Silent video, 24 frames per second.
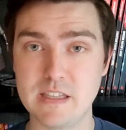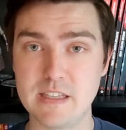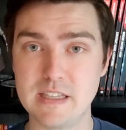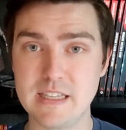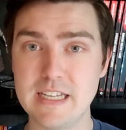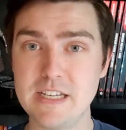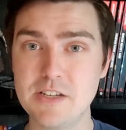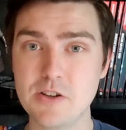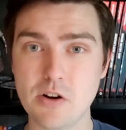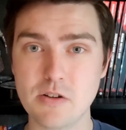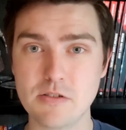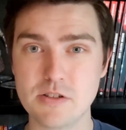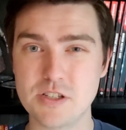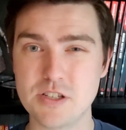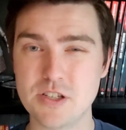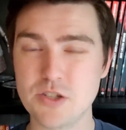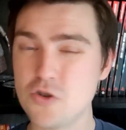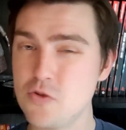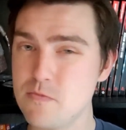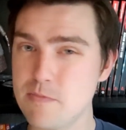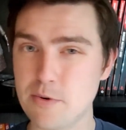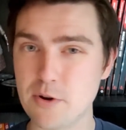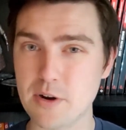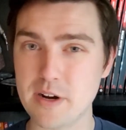these aren't
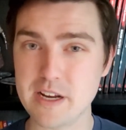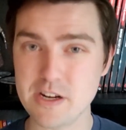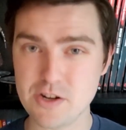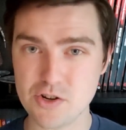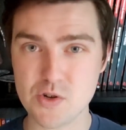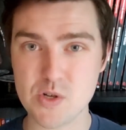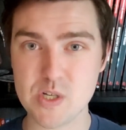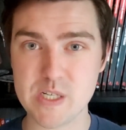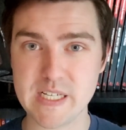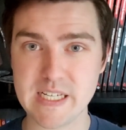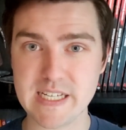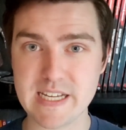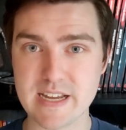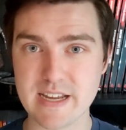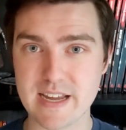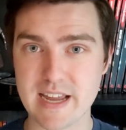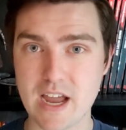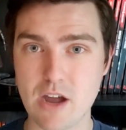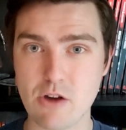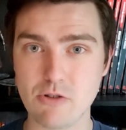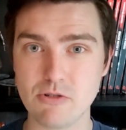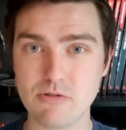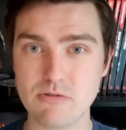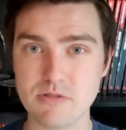super interesting
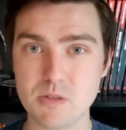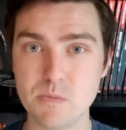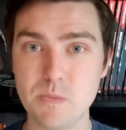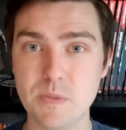encounters,